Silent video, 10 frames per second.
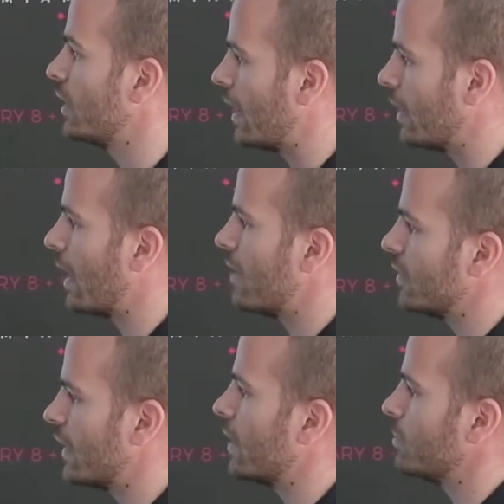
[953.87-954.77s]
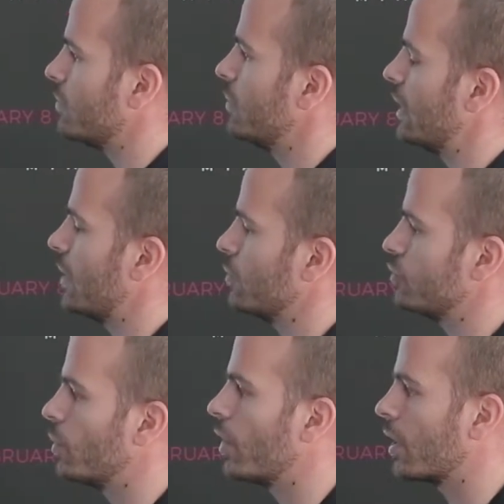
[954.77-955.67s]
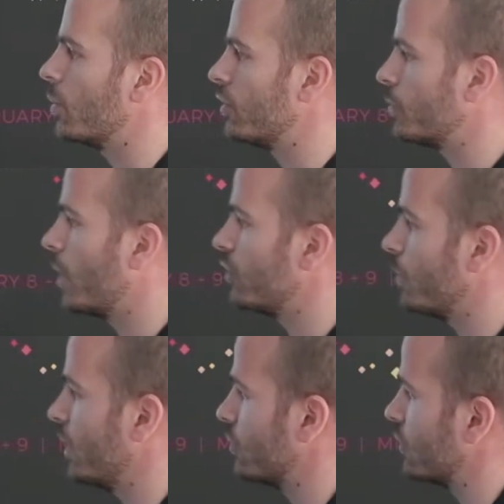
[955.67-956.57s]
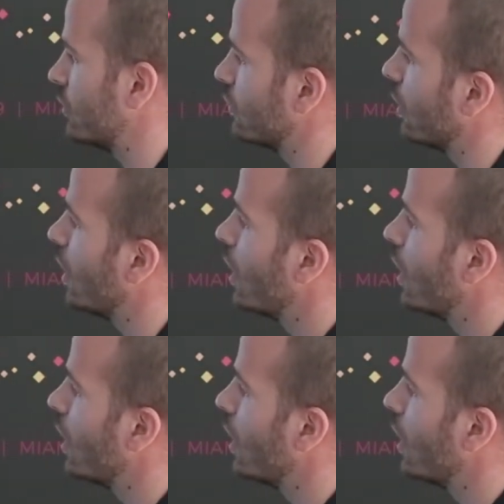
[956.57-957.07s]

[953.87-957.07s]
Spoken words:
and having that being able to work with sparse matrices.